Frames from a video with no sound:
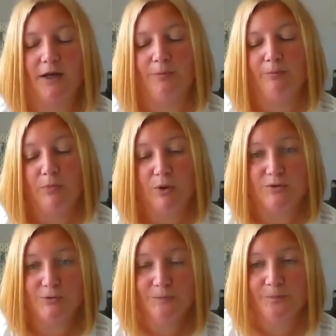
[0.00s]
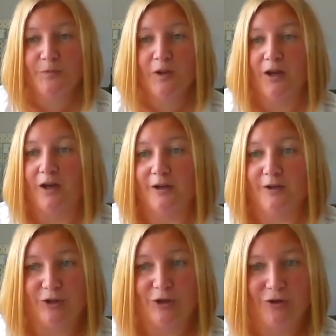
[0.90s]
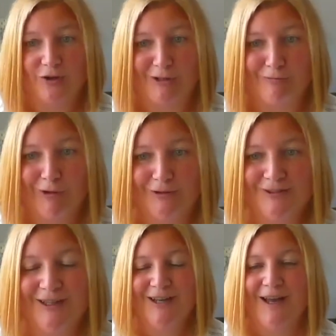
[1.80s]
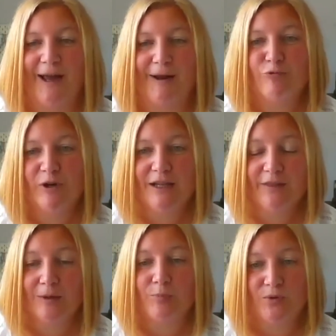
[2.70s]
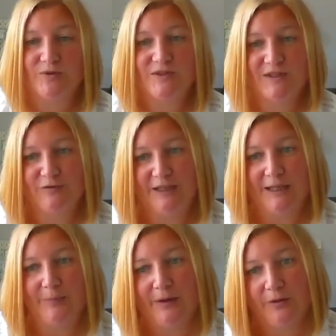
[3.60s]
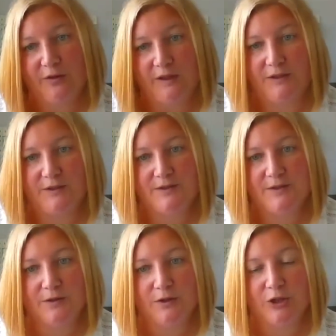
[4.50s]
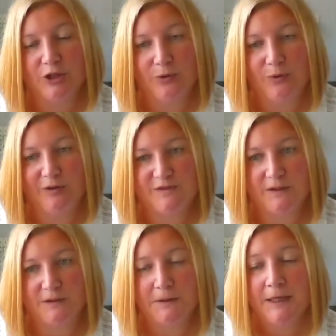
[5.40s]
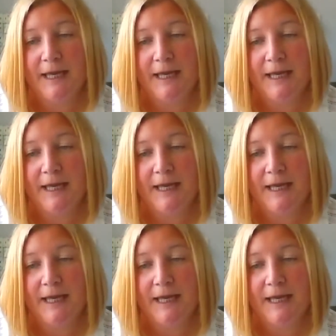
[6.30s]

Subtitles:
model. You can't go wrong, and really think positively about the things that you have done.